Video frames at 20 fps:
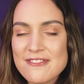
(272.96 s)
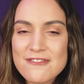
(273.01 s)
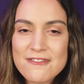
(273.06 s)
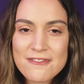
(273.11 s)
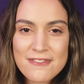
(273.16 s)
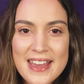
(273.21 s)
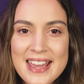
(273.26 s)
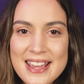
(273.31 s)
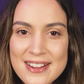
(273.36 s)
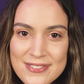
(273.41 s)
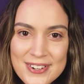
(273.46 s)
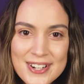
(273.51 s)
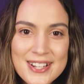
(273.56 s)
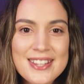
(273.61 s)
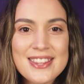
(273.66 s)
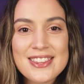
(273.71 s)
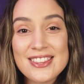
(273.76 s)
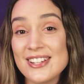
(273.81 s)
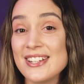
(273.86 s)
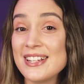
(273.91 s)

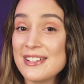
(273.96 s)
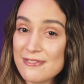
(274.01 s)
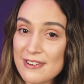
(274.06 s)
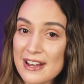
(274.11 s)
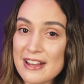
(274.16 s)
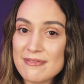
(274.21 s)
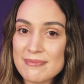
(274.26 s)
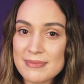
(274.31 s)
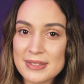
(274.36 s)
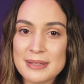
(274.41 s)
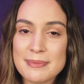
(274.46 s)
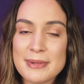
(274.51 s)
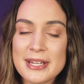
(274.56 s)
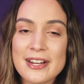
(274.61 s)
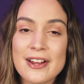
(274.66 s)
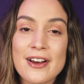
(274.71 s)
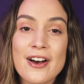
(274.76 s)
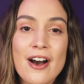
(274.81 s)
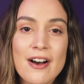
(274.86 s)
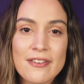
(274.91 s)
favorite
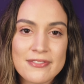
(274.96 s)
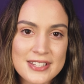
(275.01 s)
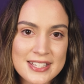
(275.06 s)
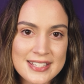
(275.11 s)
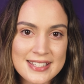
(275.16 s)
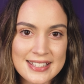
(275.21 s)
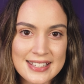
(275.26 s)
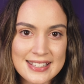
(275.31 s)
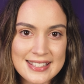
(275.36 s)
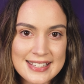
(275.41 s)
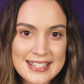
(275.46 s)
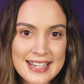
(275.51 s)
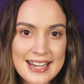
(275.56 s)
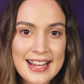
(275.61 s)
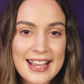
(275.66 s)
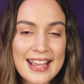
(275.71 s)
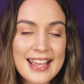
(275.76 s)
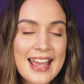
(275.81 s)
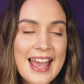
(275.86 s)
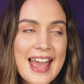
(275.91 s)
35mm of this list
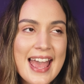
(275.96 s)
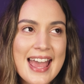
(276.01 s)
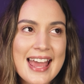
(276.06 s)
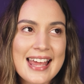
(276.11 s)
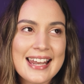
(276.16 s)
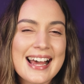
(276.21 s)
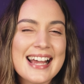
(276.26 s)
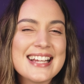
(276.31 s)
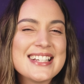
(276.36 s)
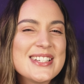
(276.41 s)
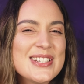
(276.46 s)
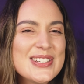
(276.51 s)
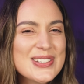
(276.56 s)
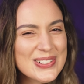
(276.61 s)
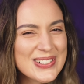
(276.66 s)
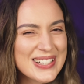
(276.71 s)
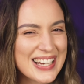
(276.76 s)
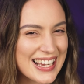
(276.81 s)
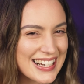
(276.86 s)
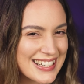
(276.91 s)
today and I
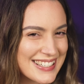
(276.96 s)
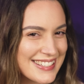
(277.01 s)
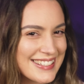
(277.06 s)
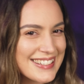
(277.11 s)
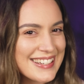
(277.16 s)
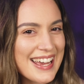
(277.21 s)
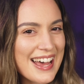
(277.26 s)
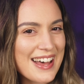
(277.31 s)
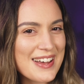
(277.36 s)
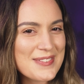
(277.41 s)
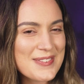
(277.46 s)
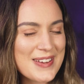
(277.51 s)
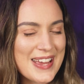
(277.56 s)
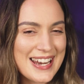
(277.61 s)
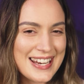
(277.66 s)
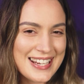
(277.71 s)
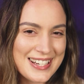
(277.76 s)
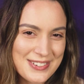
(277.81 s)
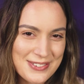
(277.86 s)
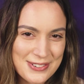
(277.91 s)
don't actually have
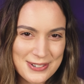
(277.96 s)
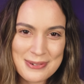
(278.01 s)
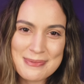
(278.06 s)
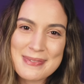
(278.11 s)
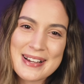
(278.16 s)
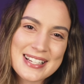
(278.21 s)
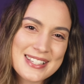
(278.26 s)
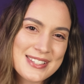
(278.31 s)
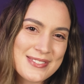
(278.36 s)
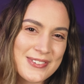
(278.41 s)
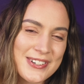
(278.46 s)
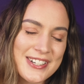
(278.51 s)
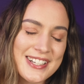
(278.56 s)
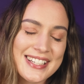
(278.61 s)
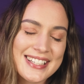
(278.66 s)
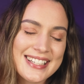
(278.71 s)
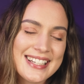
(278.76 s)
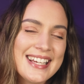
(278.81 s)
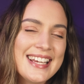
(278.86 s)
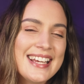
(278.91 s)
any drawbacks for
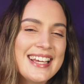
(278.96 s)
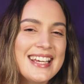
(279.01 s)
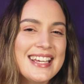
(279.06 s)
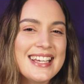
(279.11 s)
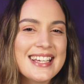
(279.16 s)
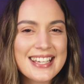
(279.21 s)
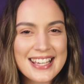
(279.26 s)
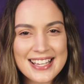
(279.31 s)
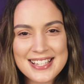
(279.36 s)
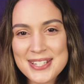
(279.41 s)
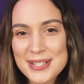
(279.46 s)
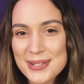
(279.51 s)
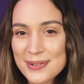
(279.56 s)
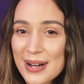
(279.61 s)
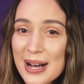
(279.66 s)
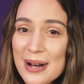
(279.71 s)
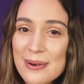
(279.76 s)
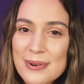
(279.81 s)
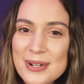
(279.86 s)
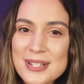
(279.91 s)
it. In case you
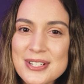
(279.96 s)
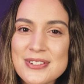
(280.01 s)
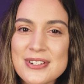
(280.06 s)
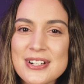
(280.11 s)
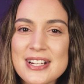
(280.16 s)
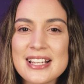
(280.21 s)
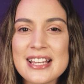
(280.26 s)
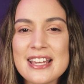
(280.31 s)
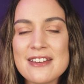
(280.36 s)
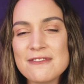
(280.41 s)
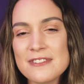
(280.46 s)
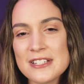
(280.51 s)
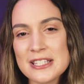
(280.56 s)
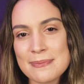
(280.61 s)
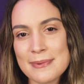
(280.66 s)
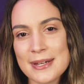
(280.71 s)
are wondering if it's